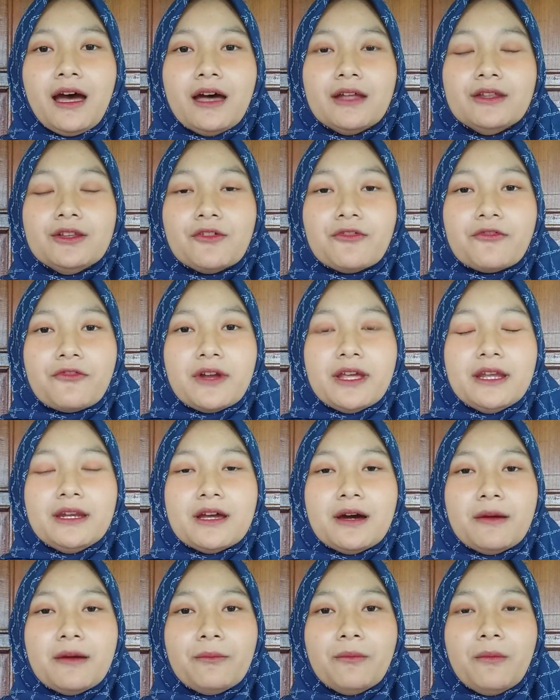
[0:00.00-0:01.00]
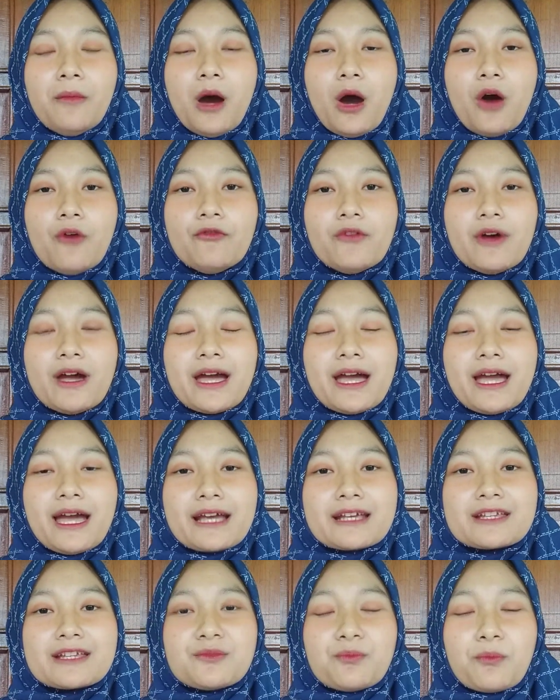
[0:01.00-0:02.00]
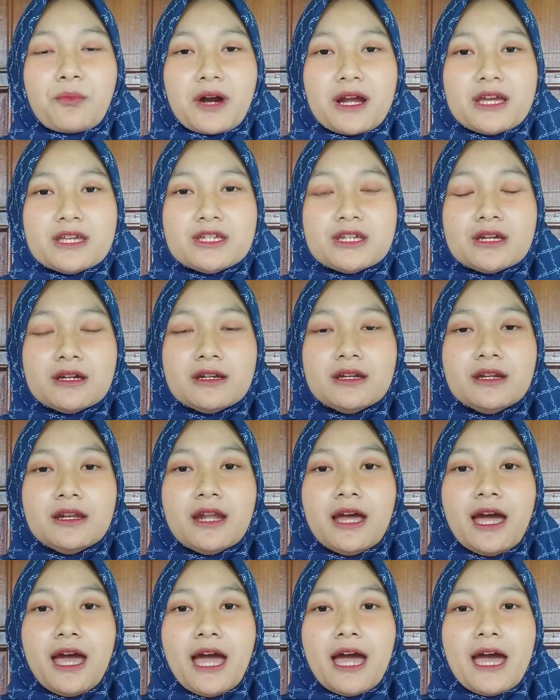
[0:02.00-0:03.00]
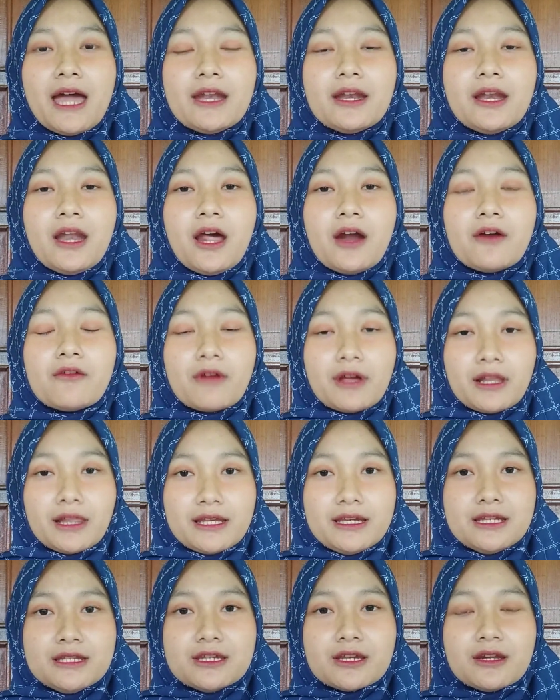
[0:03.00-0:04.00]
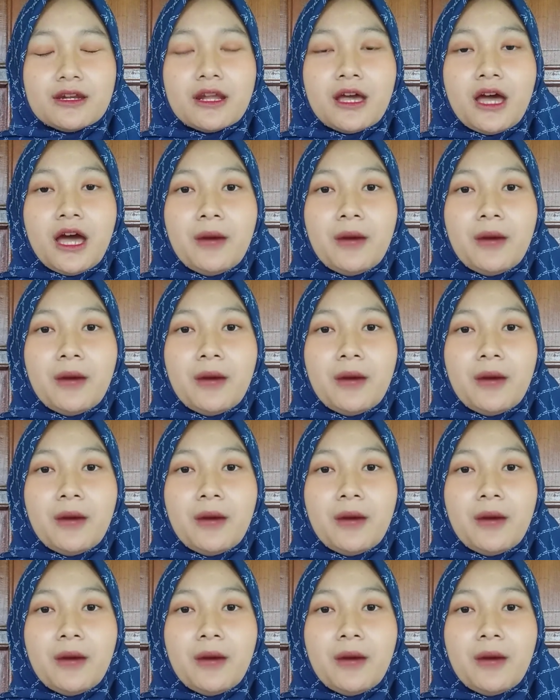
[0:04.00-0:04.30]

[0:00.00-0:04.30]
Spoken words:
the freedom of expression and religion,